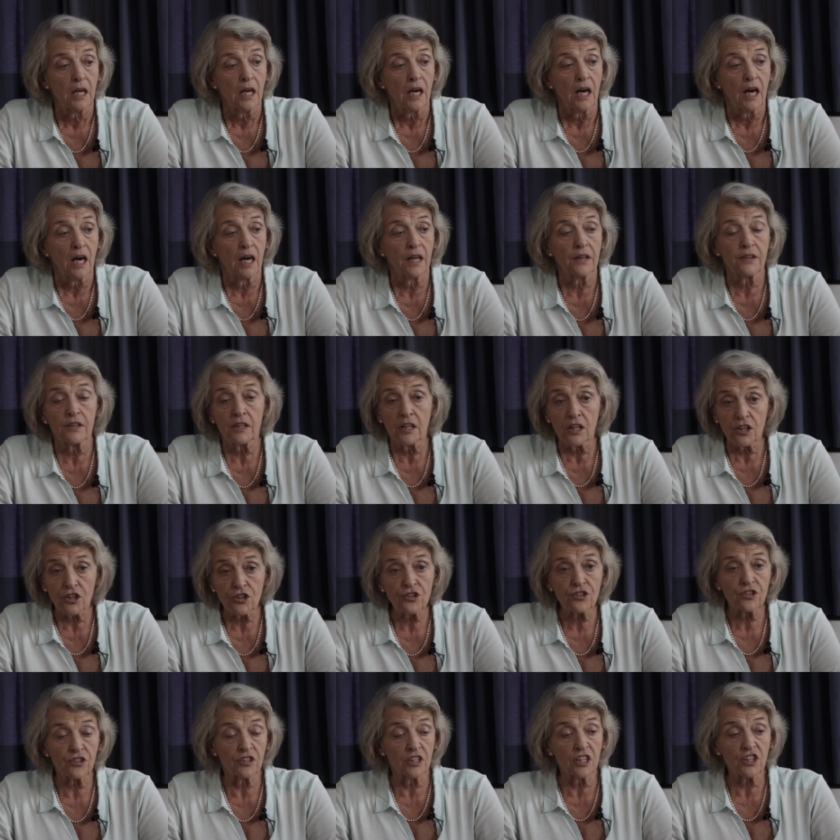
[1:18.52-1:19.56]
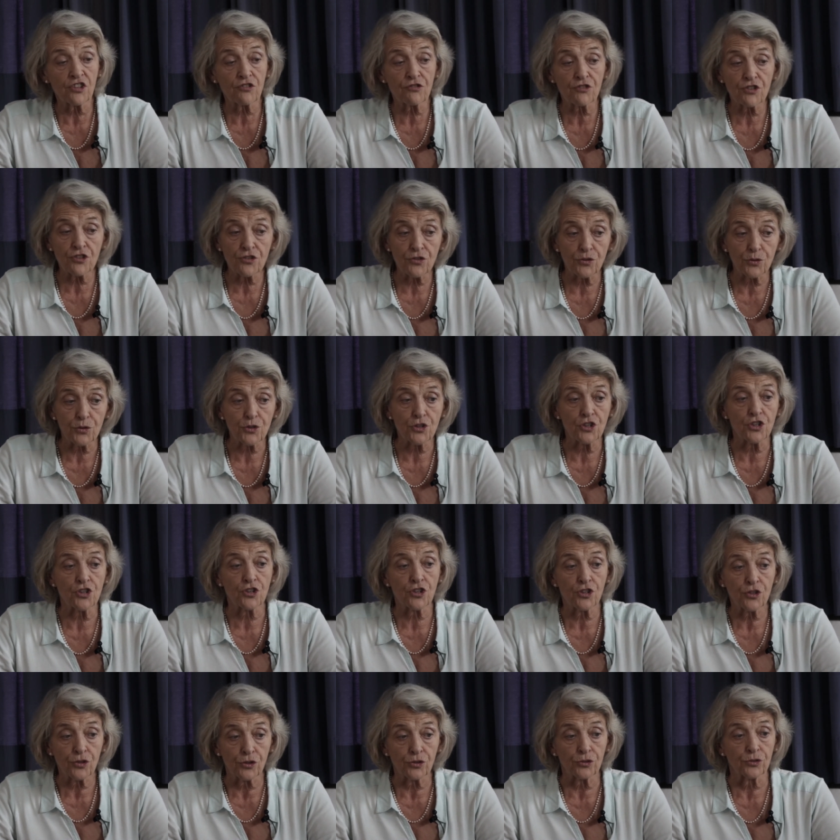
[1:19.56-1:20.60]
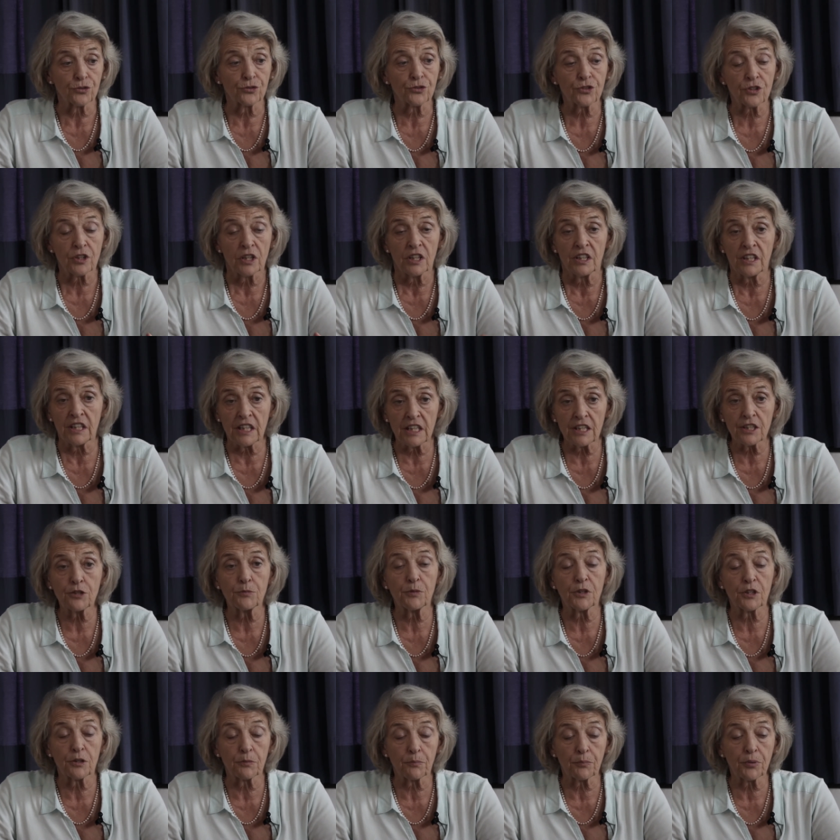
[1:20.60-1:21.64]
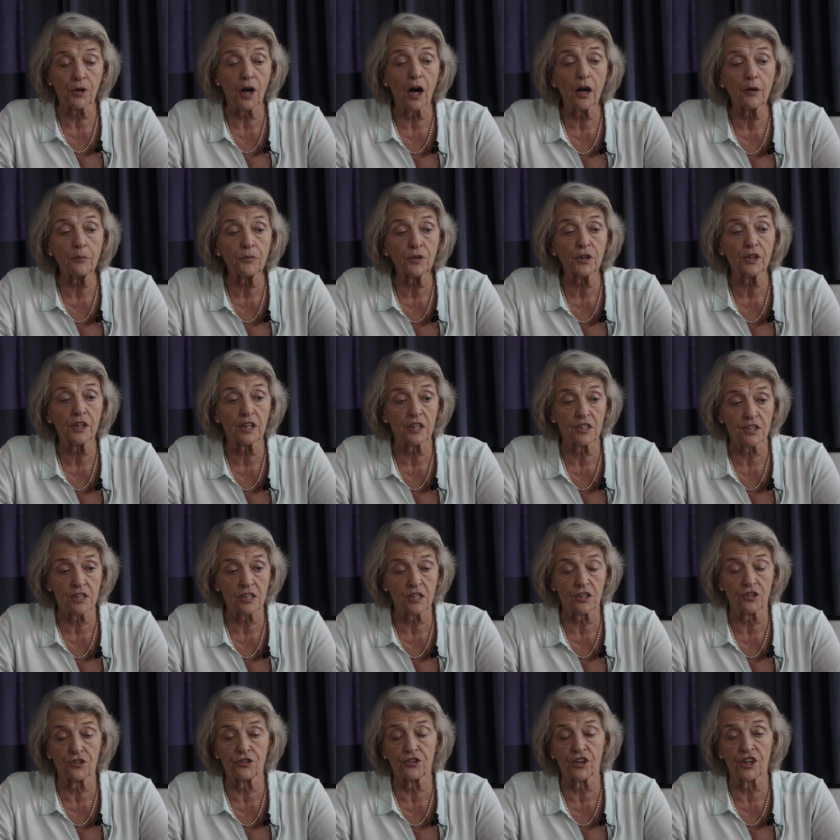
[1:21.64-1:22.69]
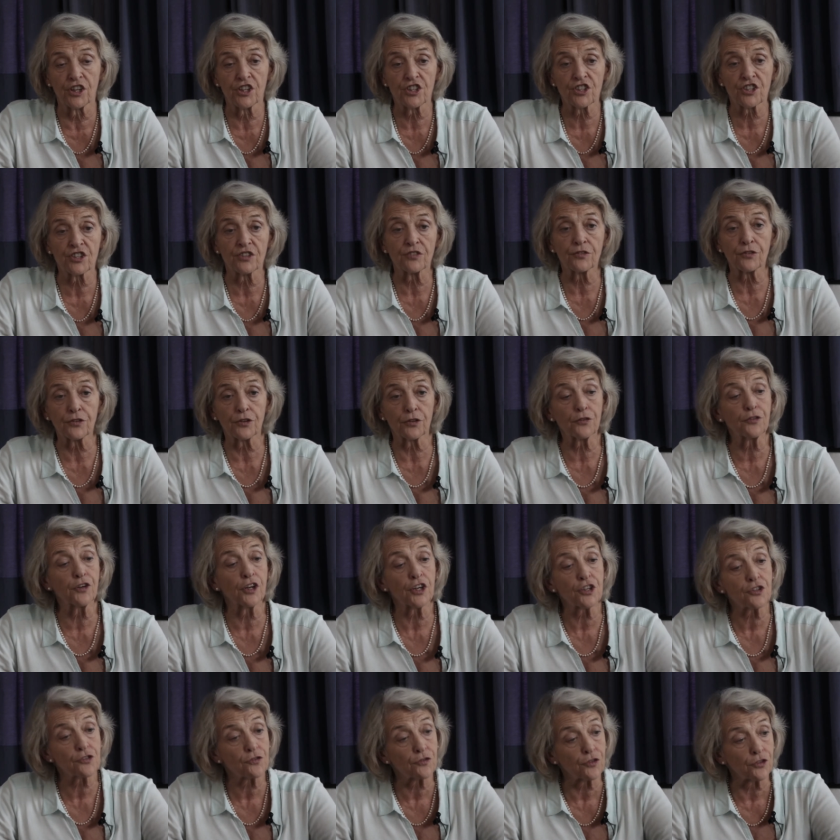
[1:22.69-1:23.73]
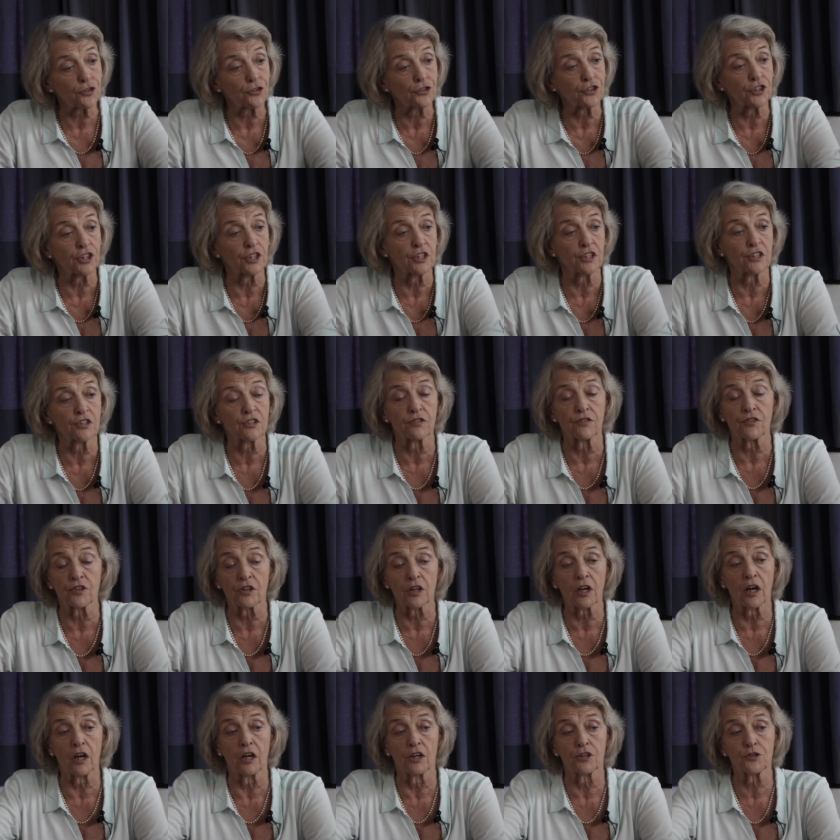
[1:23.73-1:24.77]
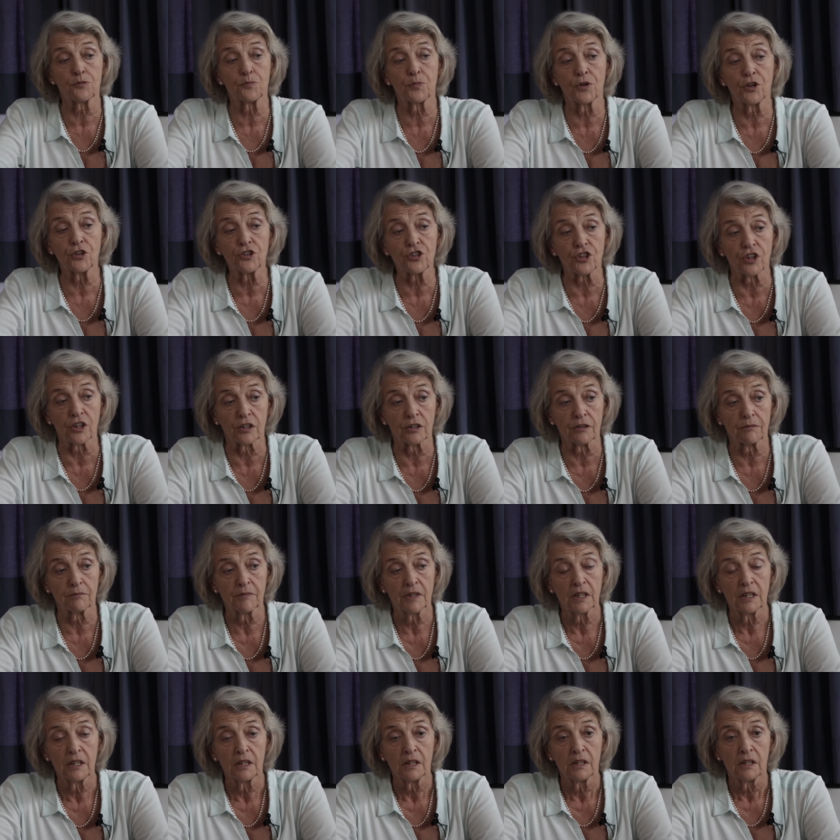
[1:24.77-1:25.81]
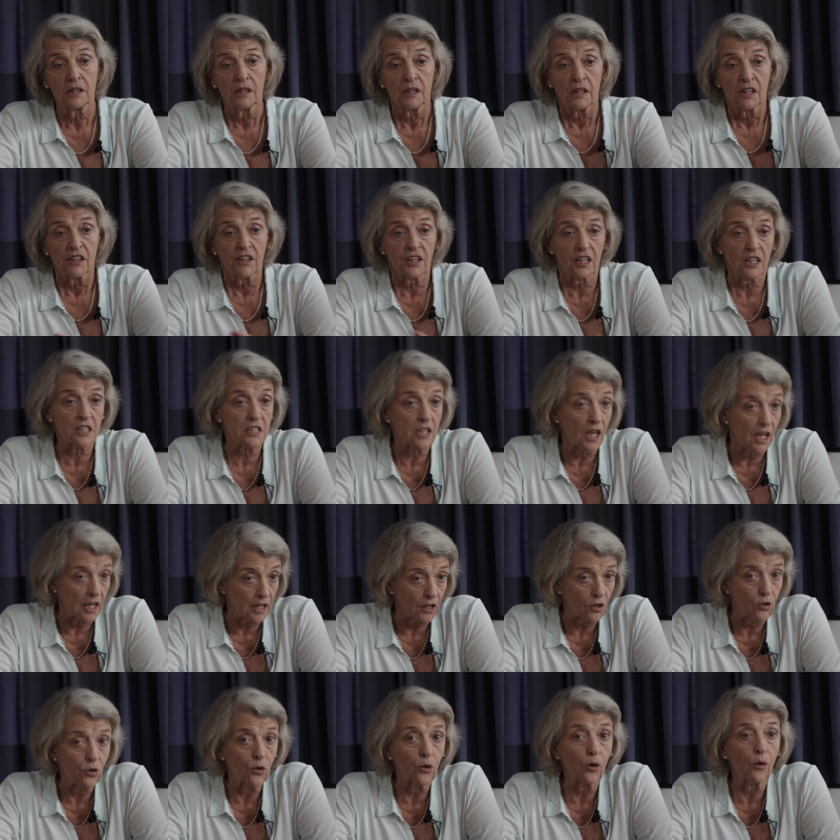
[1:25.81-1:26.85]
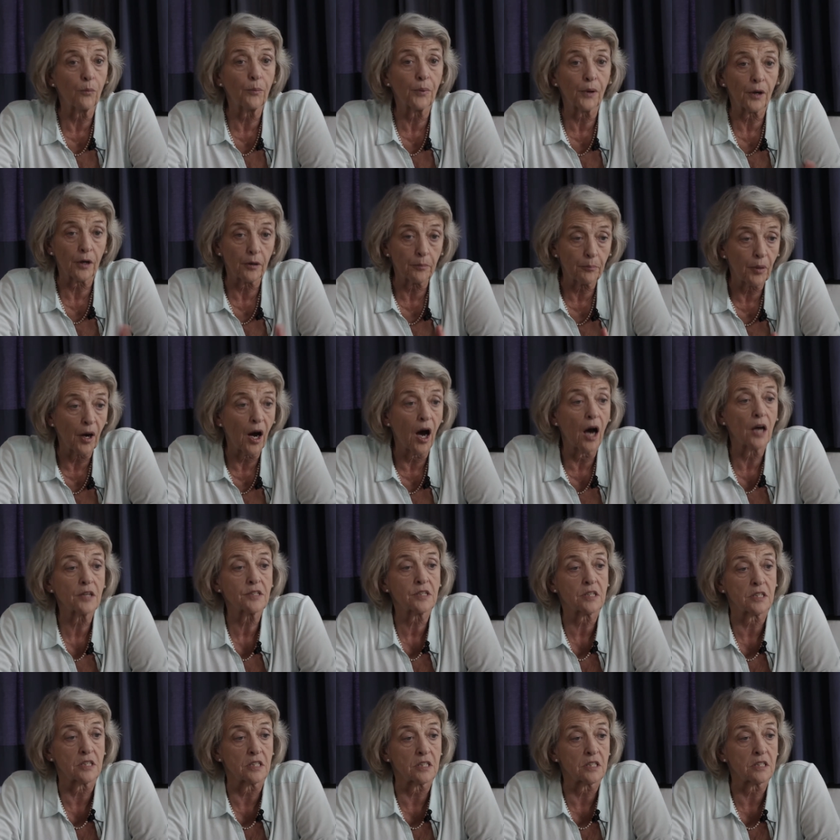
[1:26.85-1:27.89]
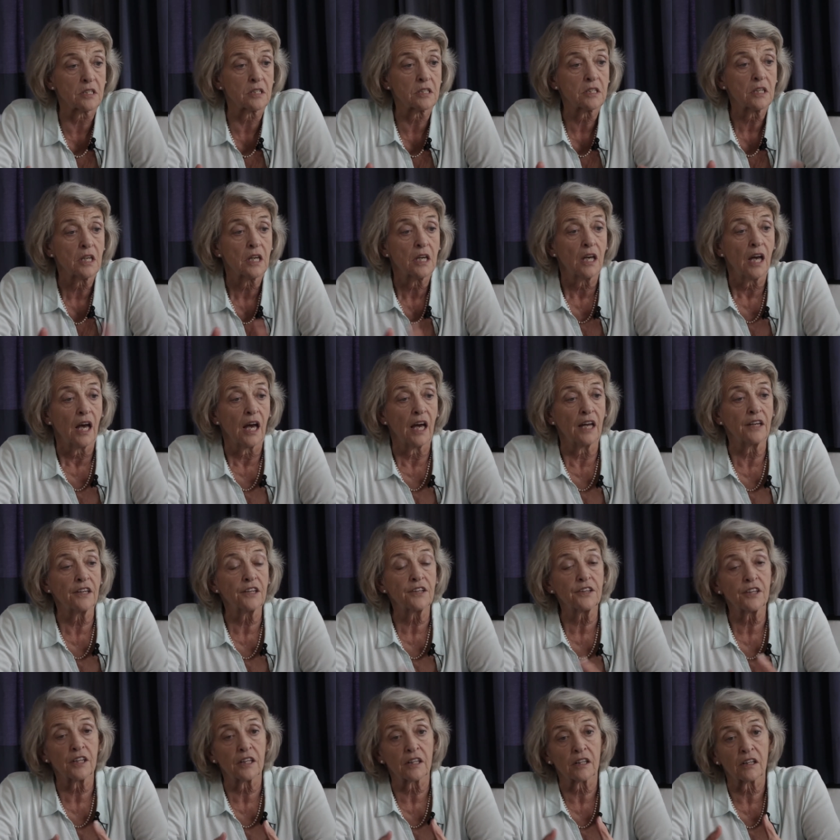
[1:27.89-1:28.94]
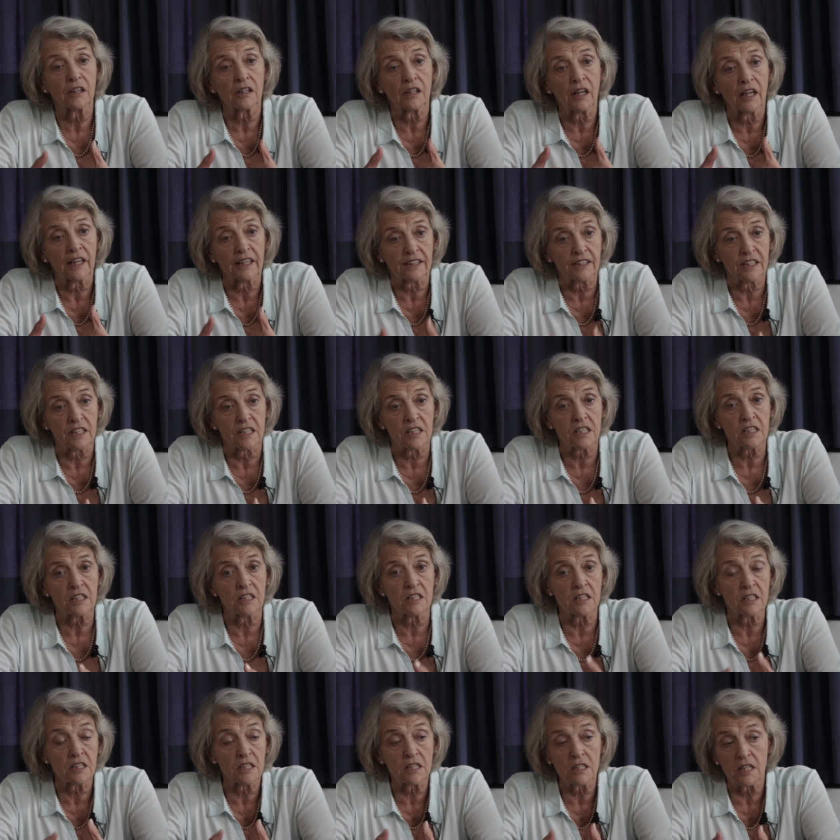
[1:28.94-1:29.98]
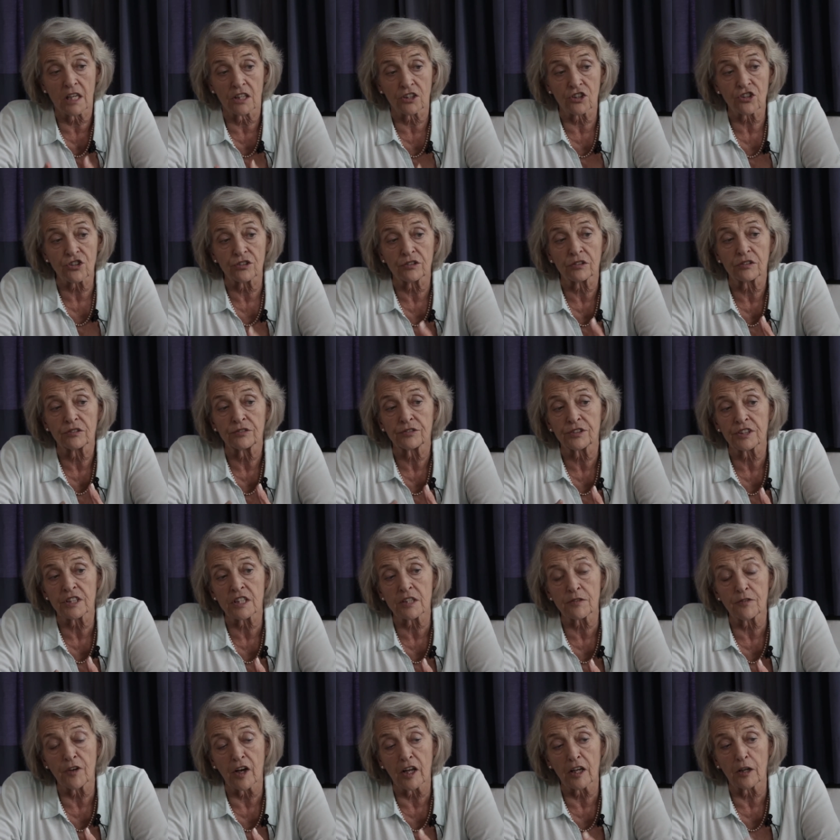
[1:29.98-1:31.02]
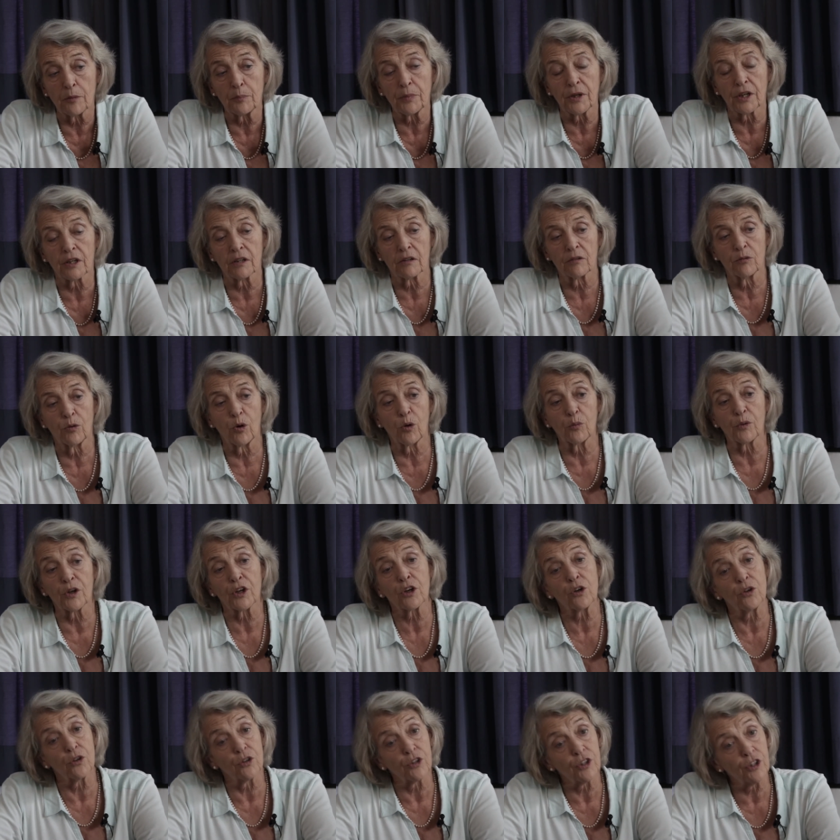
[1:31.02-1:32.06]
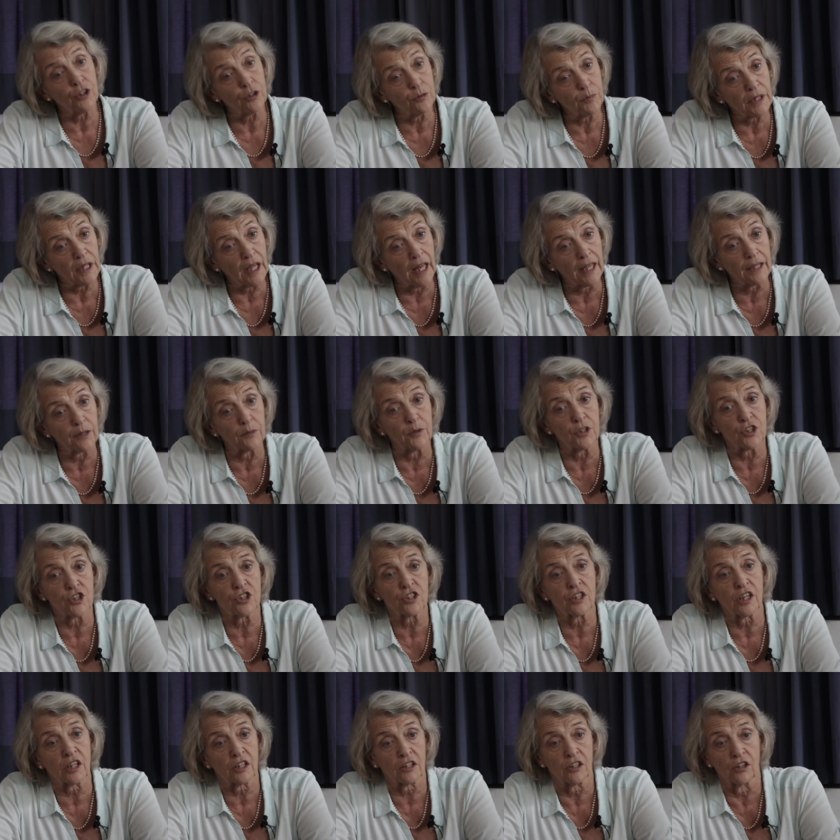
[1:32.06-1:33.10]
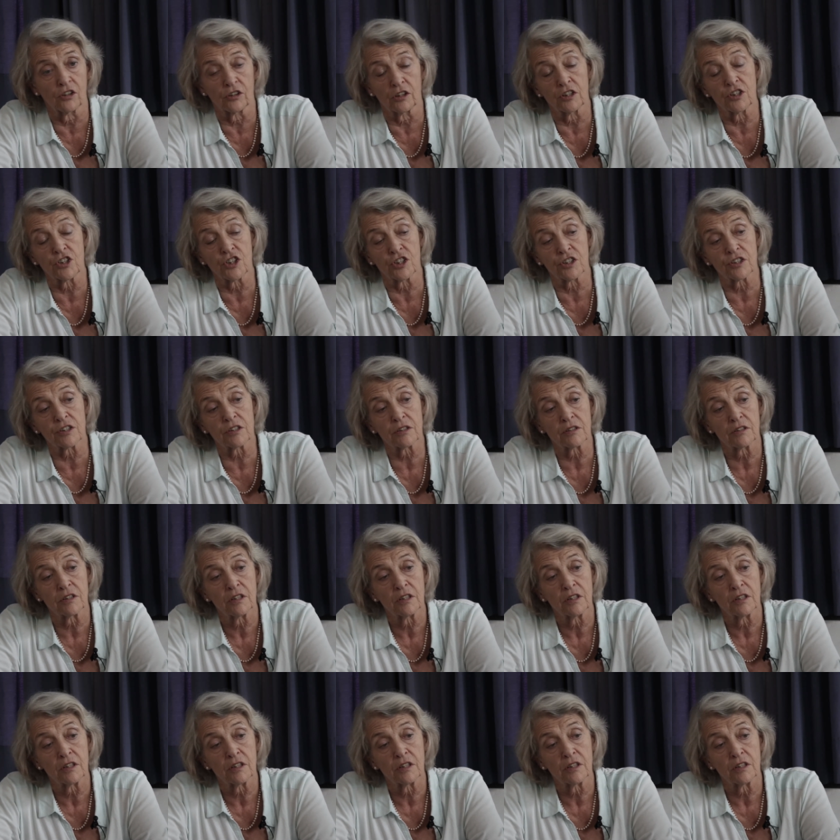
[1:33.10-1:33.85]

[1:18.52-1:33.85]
And these resources and tools need to be the primary consideration for the first few years of the class project. Things like corpora, parsers, anything like this is essential for developing what we call human language technologies.